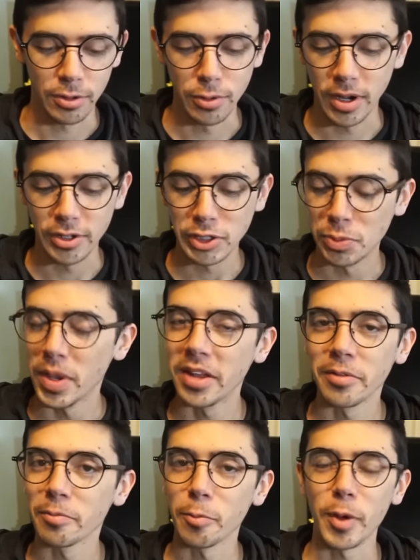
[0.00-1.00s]
who I just
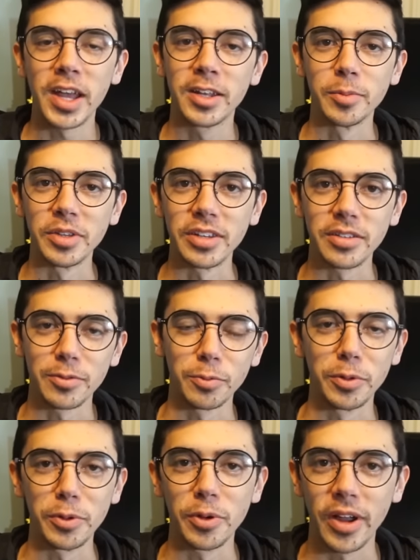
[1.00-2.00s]
met randomly
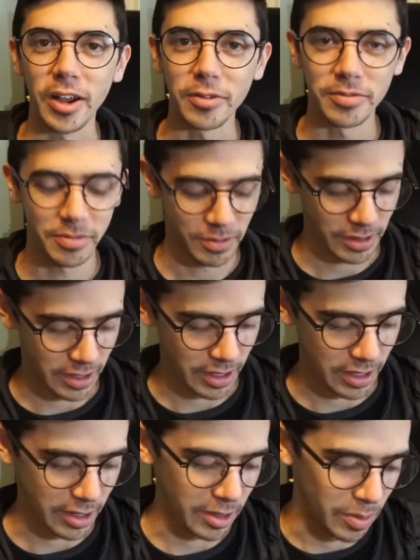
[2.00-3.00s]
when we were out
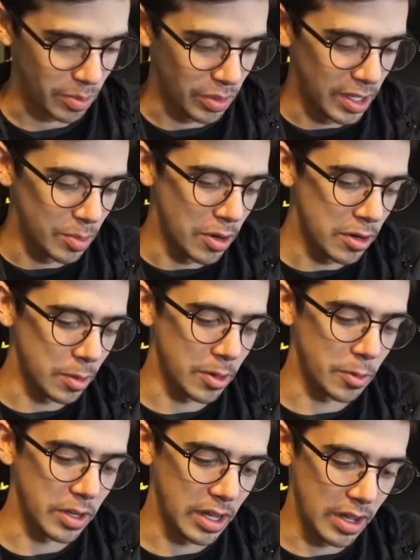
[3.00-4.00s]
uh, playing
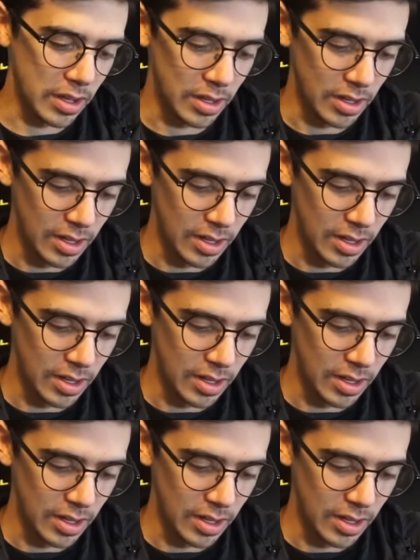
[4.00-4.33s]
Pokemon one day.